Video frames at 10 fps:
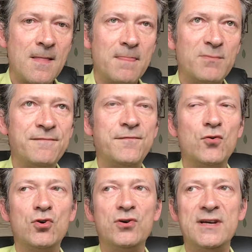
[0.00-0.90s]
Number
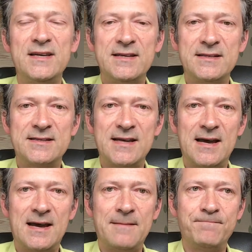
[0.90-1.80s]
four is
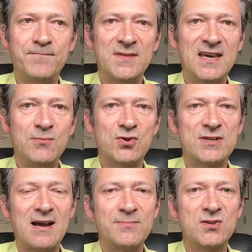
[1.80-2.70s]
keep your
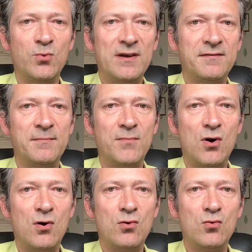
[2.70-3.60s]
stamps away from
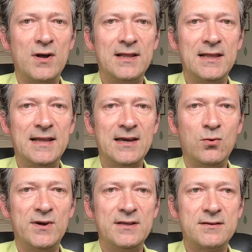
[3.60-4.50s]
all
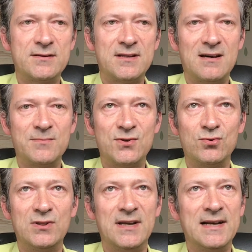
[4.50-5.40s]
liquids. Stamps
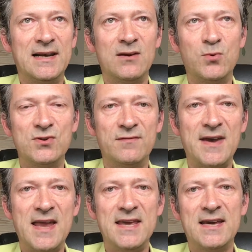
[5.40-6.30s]
don't like liquids of
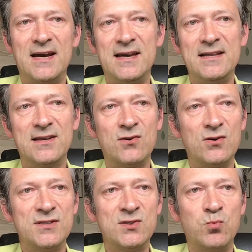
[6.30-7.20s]
any kind. It
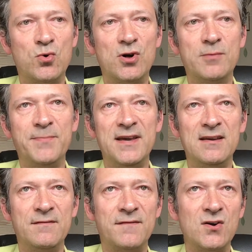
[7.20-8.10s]
causes
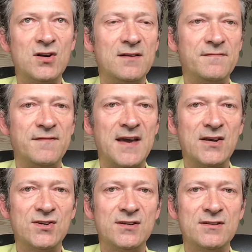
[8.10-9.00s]
warping, fungal
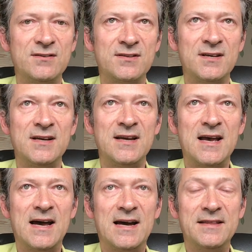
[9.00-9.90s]
infections,
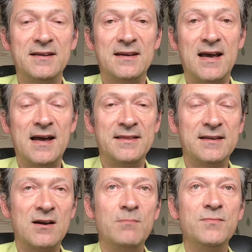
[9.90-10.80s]
and
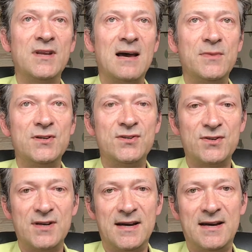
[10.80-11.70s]
gum damage.
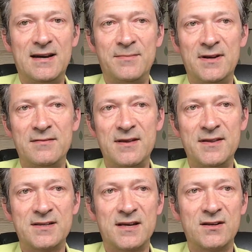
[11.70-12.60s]
And
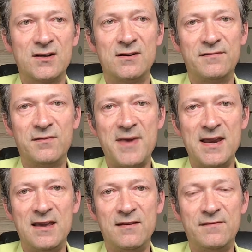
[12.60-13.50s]
this can occur from
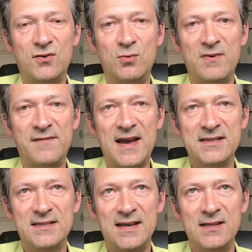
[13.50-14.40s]
any form of
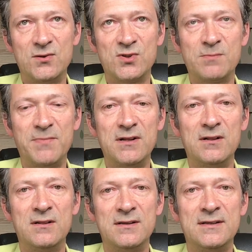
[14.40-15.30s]
accidental spill.